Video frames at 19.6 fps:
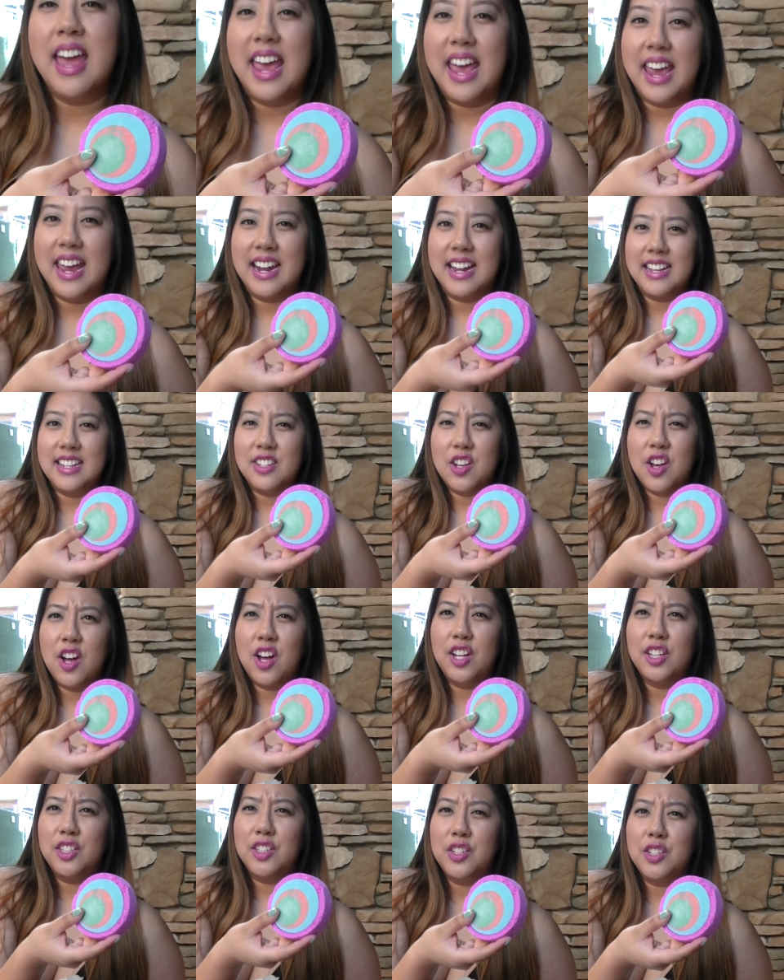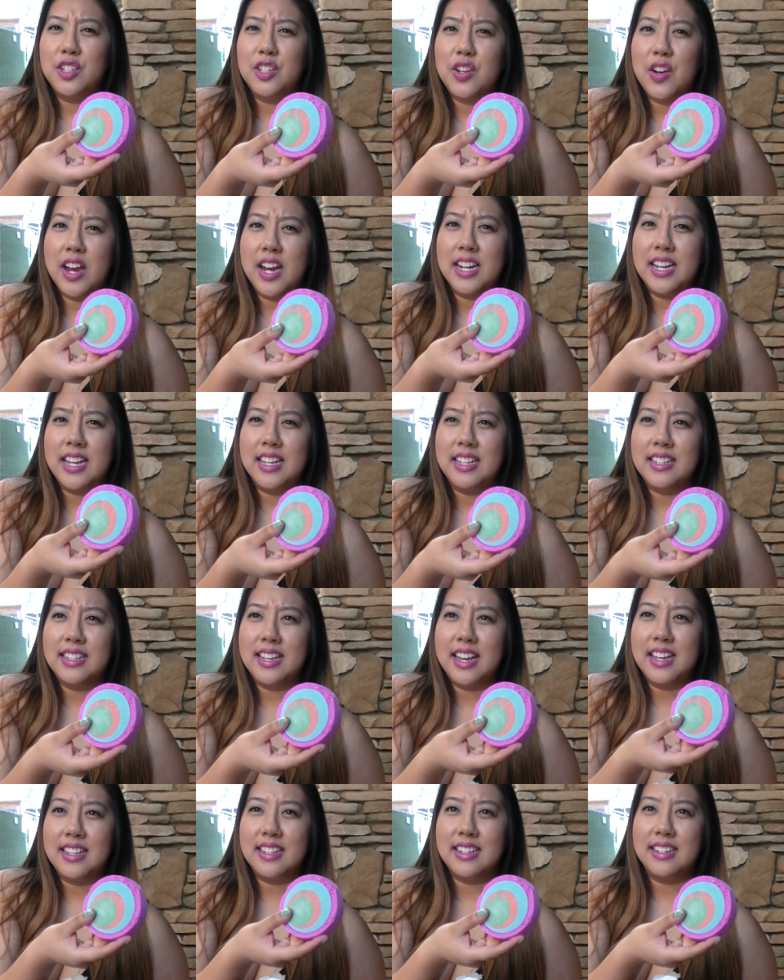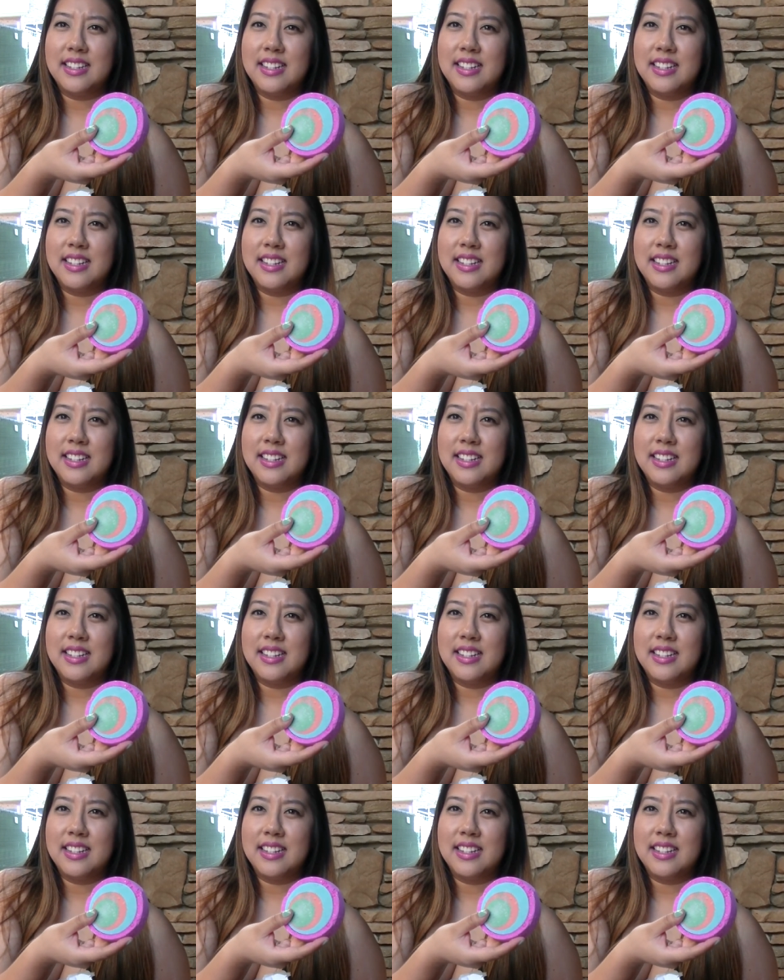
It and does. it's called Granny Takes a